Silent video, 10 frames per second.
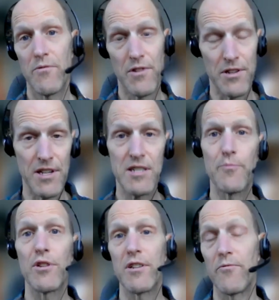The
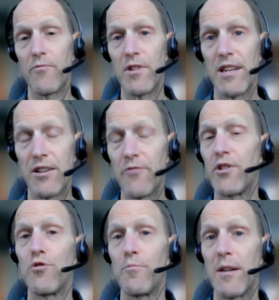discipline of
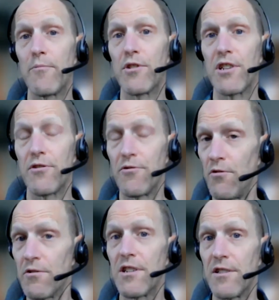individual members under
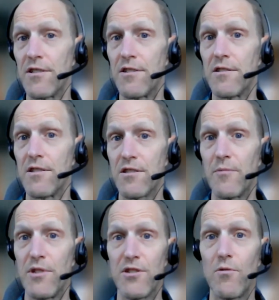those conditions is going
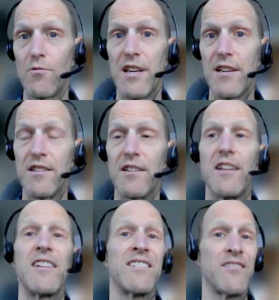to be so tested,
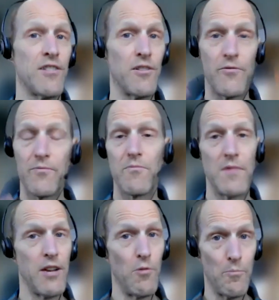
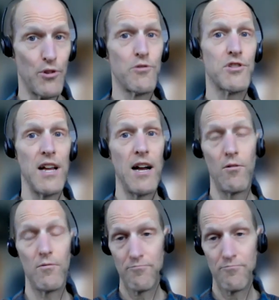they will produce now,